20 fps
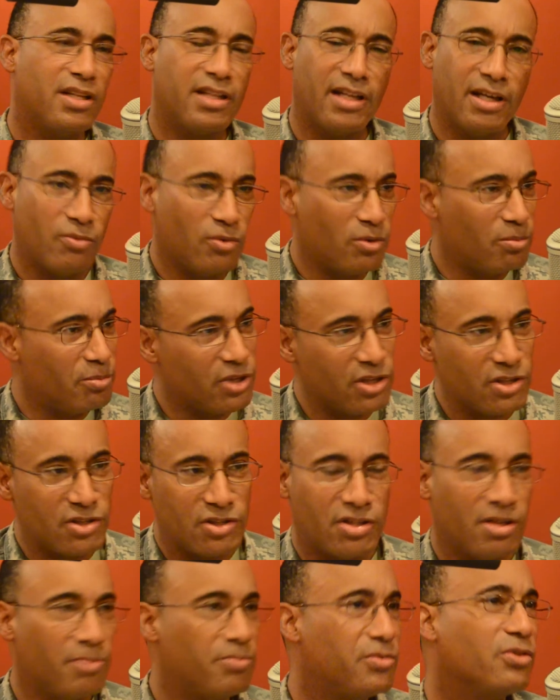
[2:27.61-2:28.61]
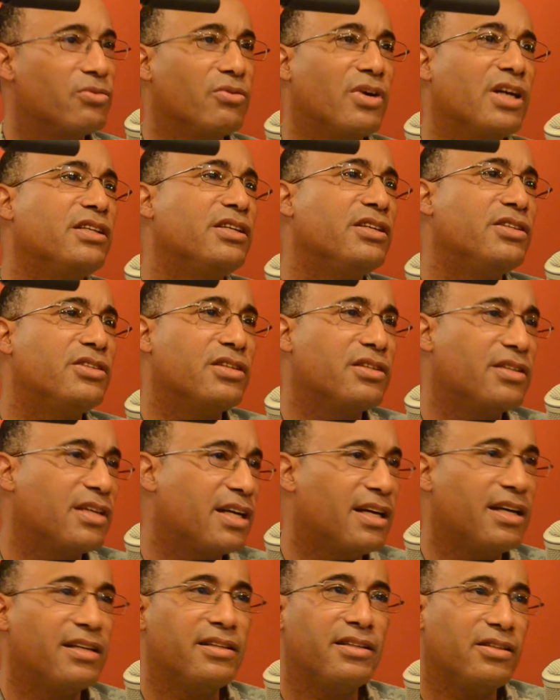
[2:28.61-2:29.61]
they will be shipped directly to the
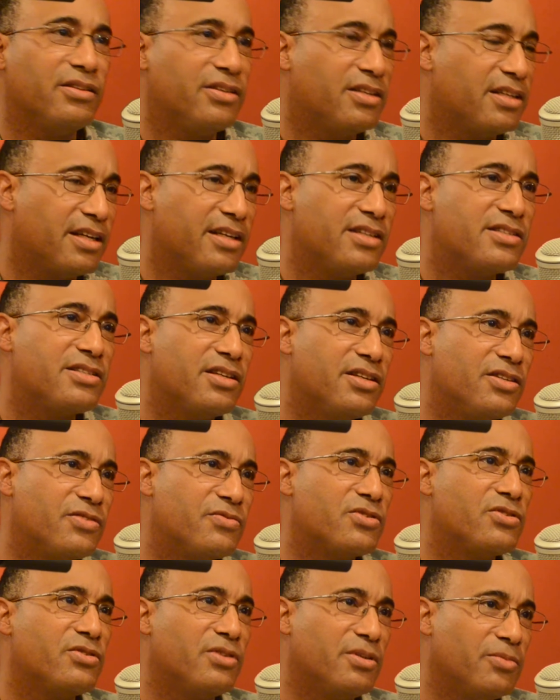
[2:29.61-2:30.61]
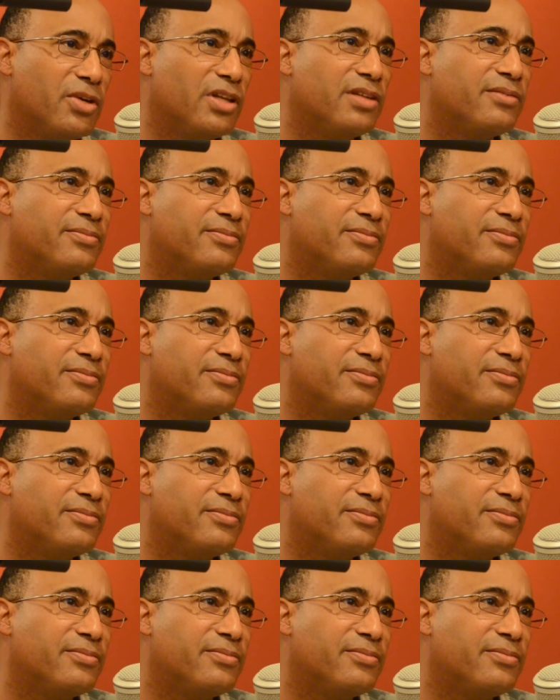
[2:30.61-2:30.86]
continental United States for treatment.